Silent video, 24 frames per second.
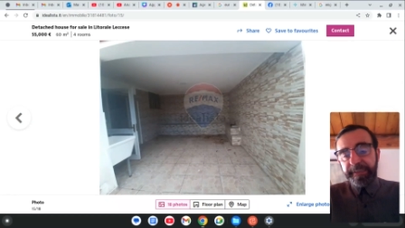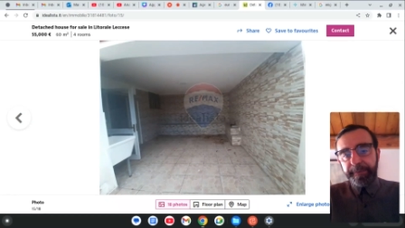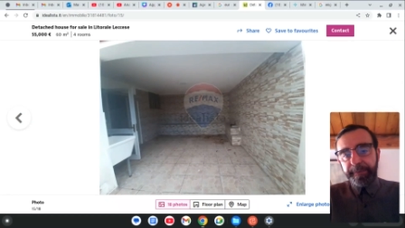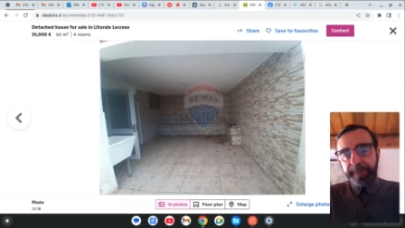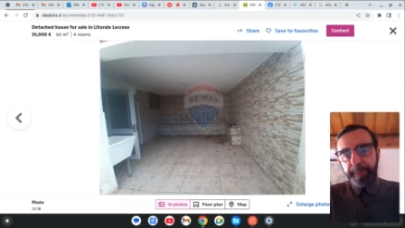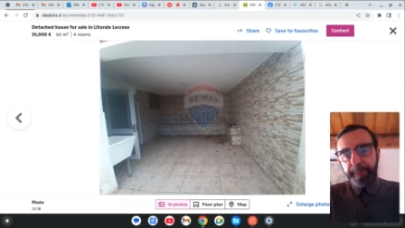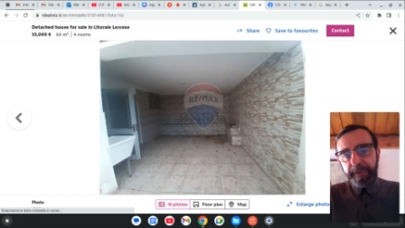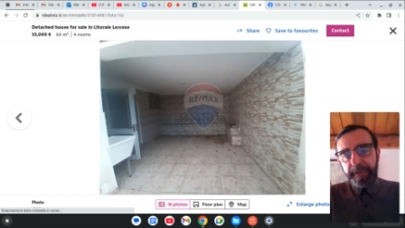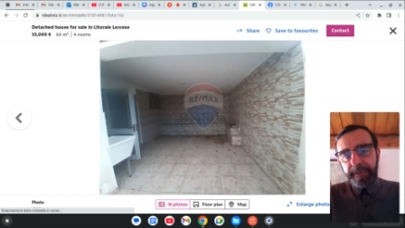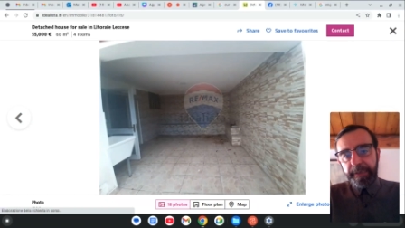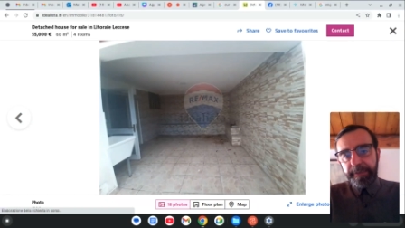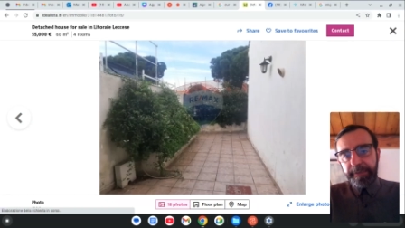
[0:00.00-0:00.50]

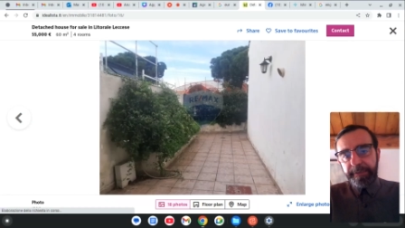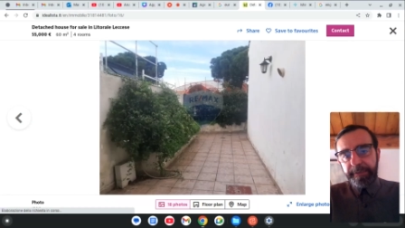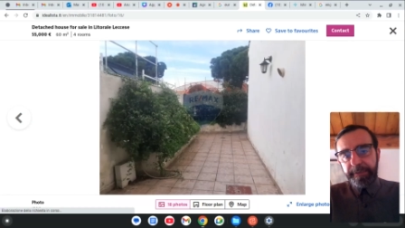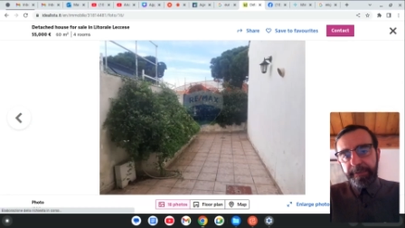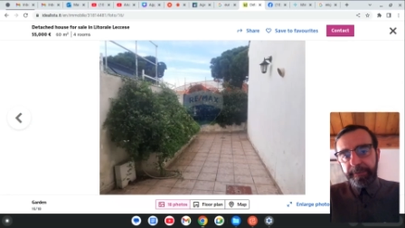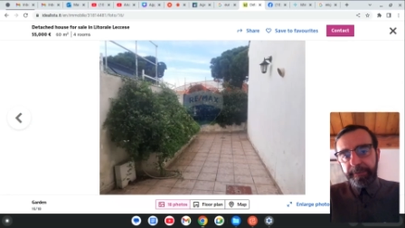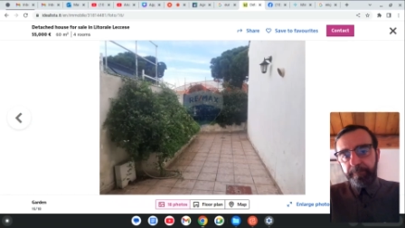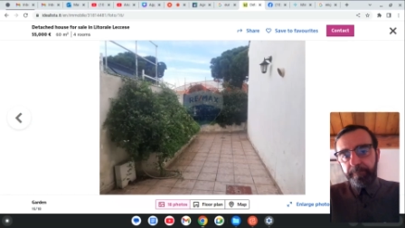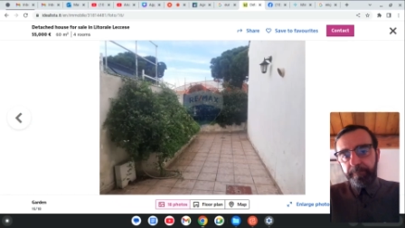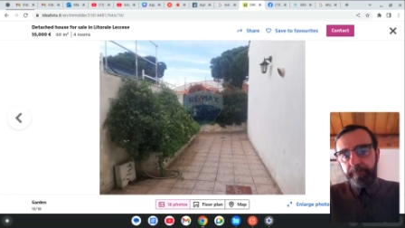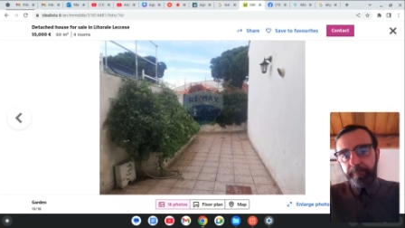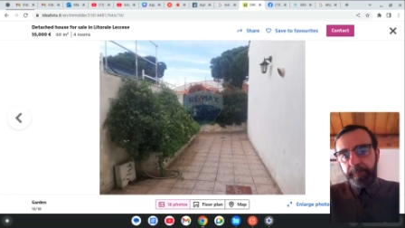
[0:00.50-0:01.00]
space.
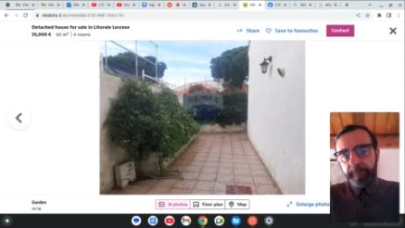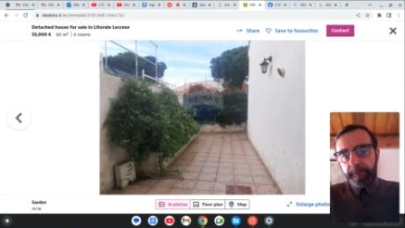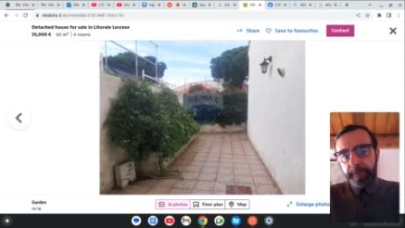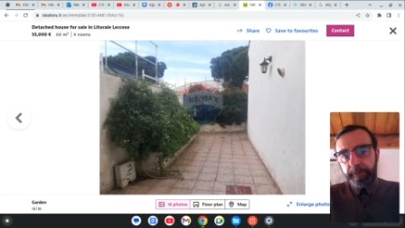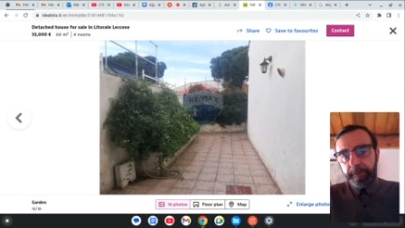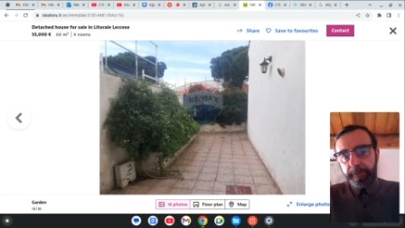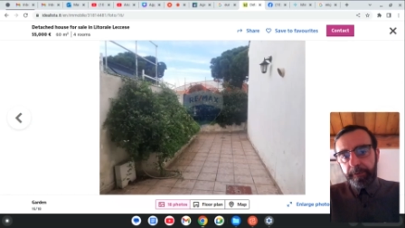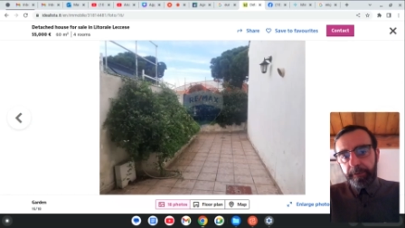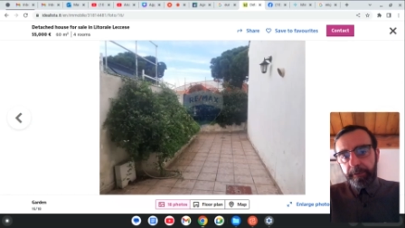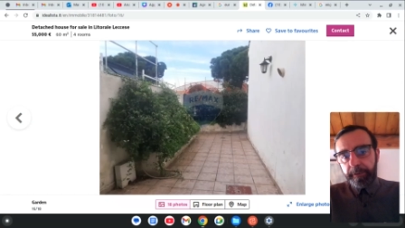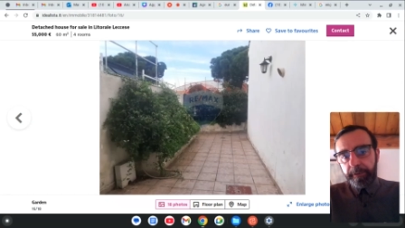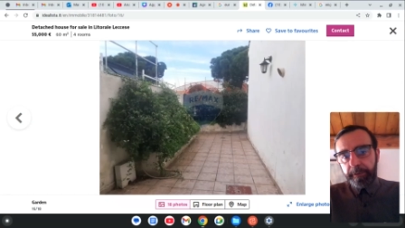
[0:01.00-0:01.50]

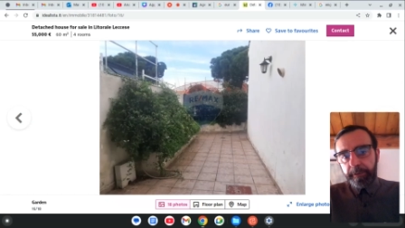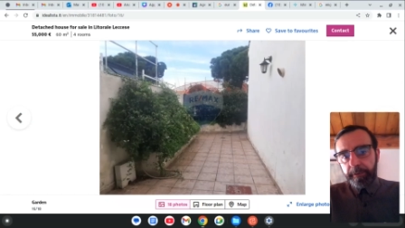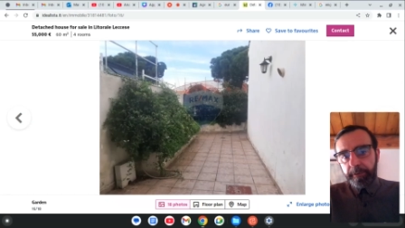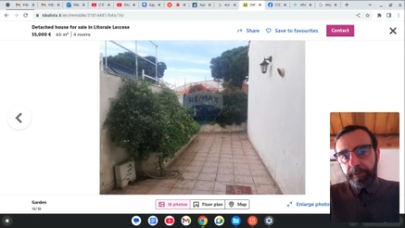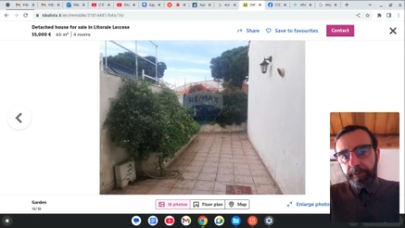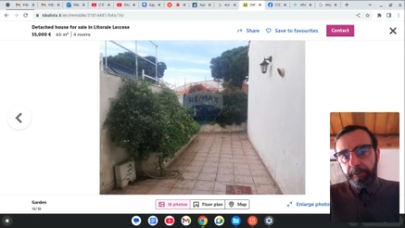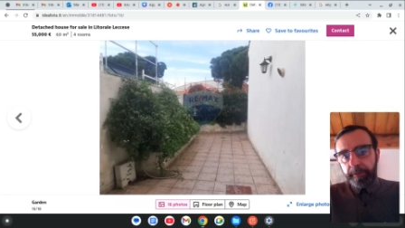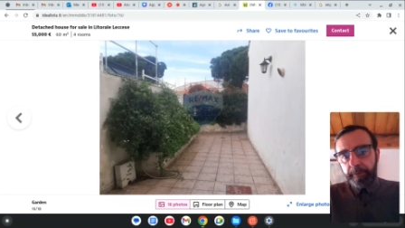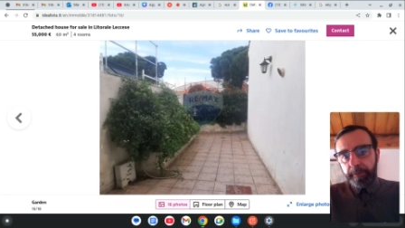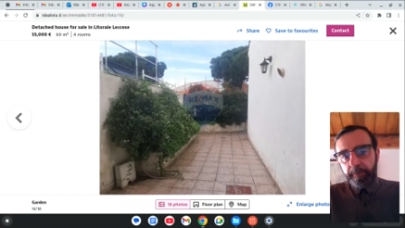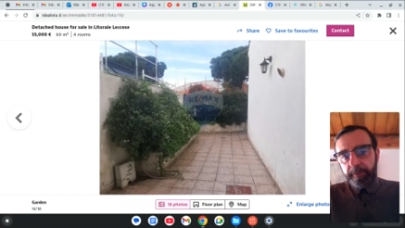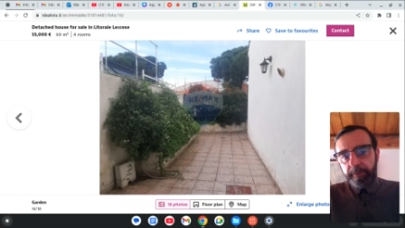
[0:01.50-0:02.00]

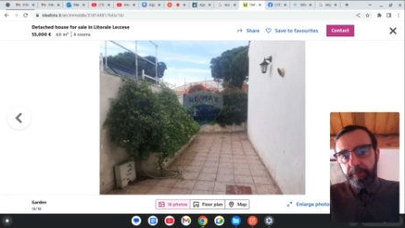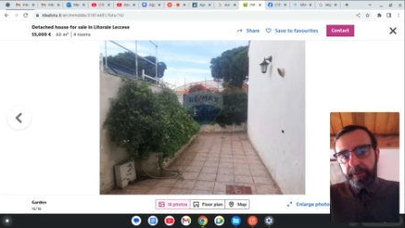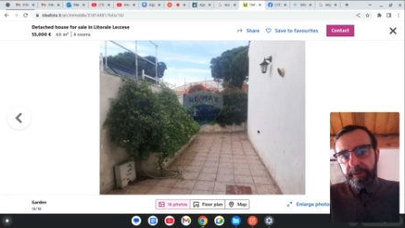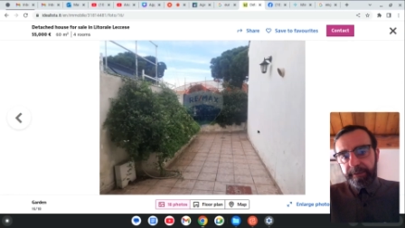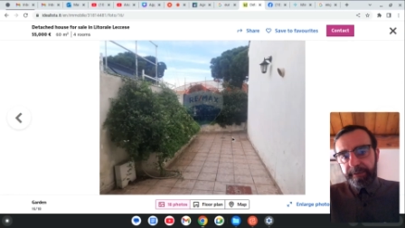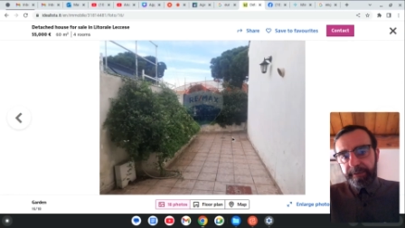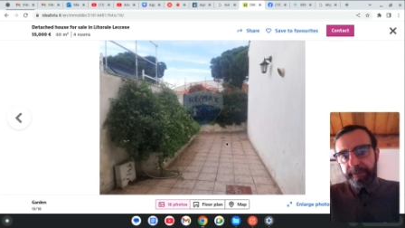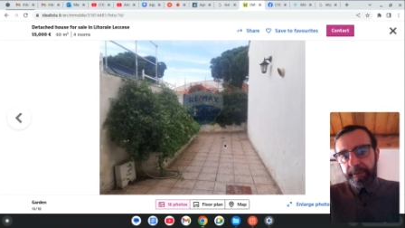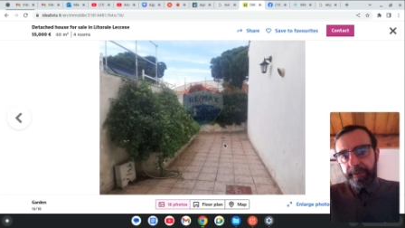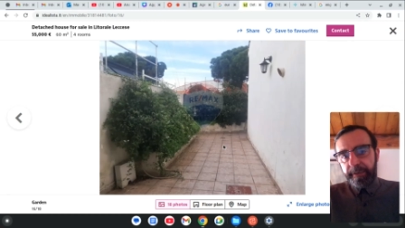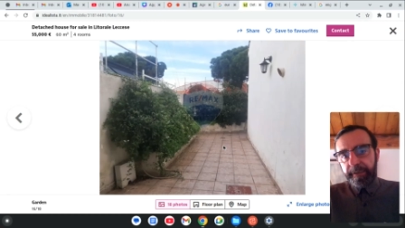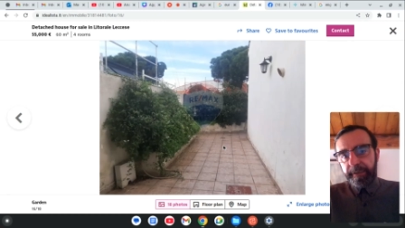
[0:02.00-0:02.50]

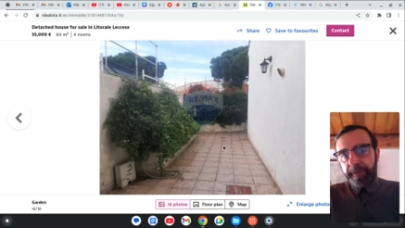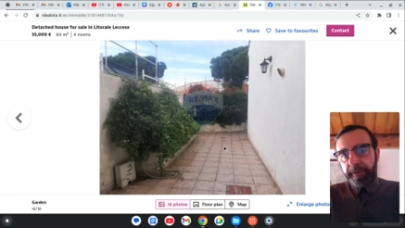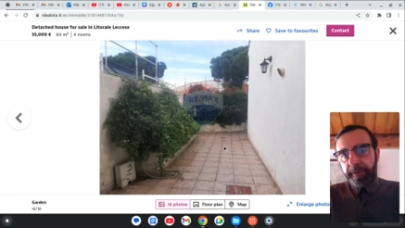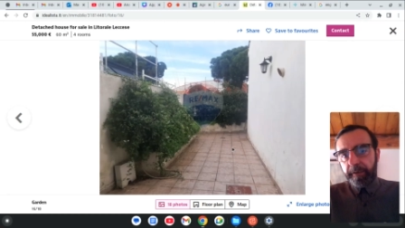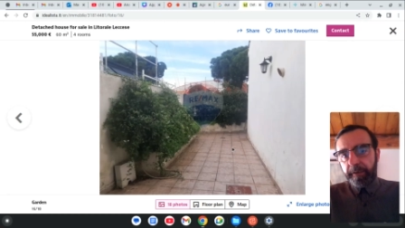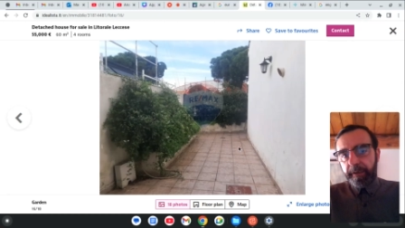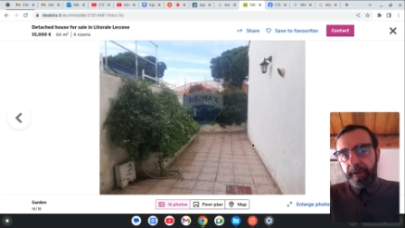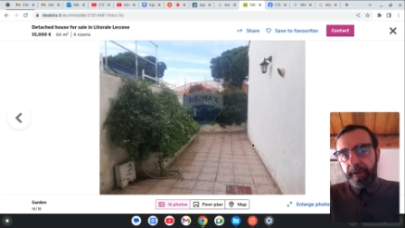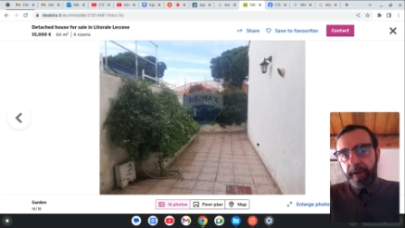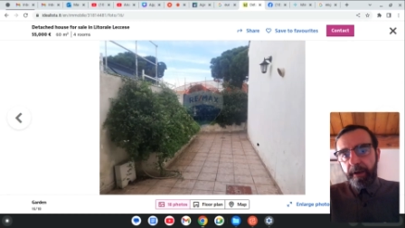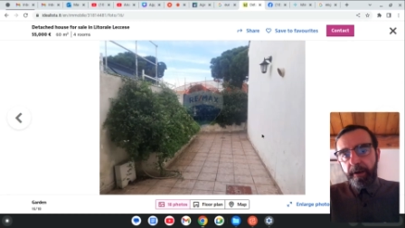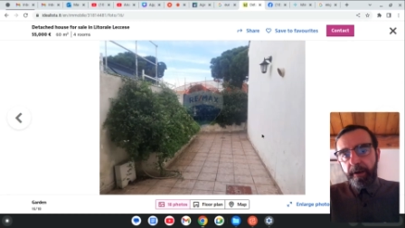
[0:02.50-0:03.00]
There's a little
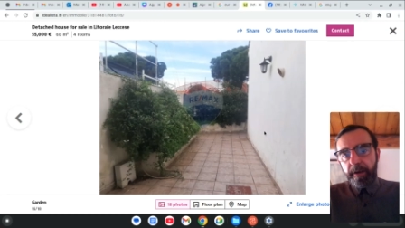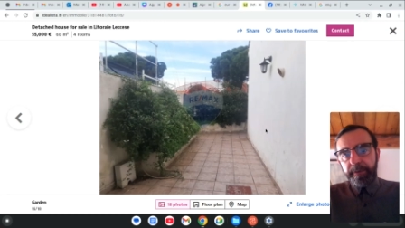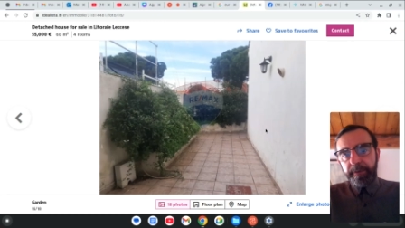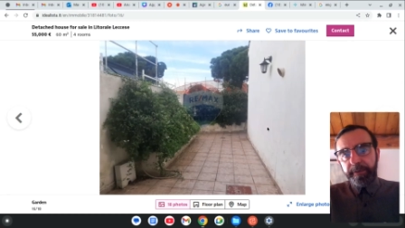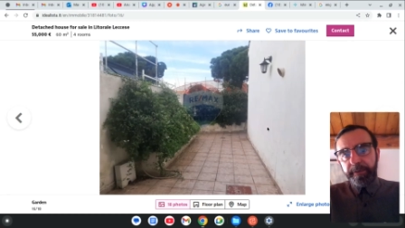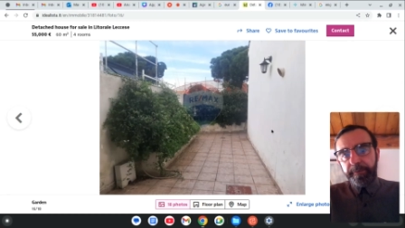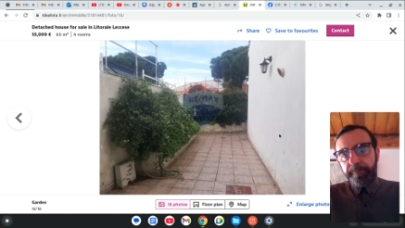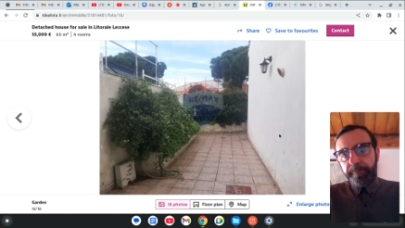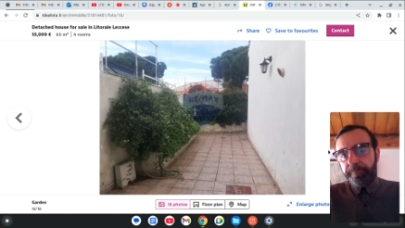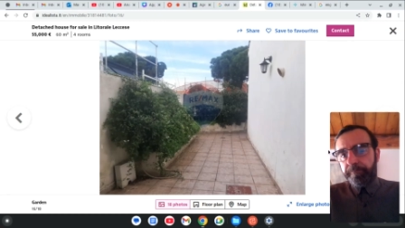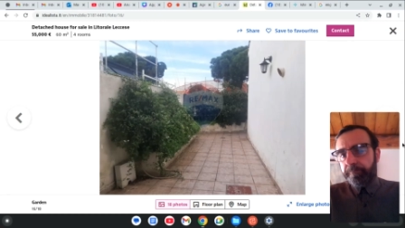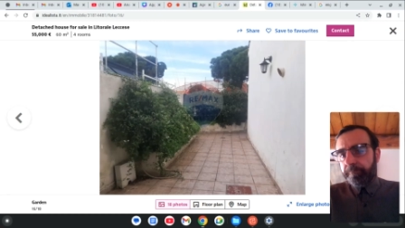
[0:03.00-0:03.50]

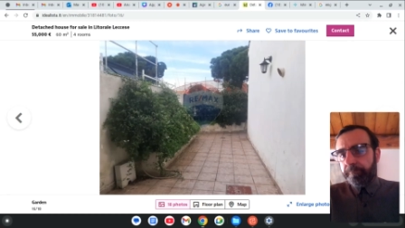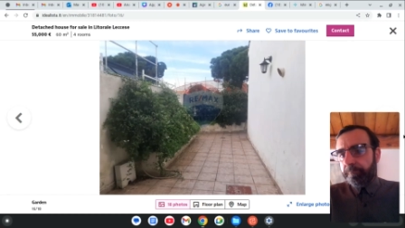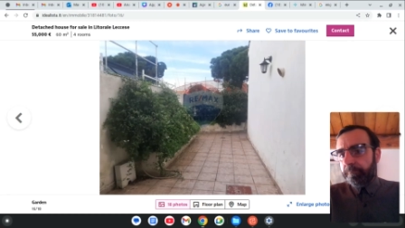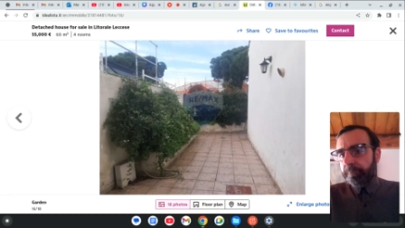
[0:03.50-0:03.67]
garden.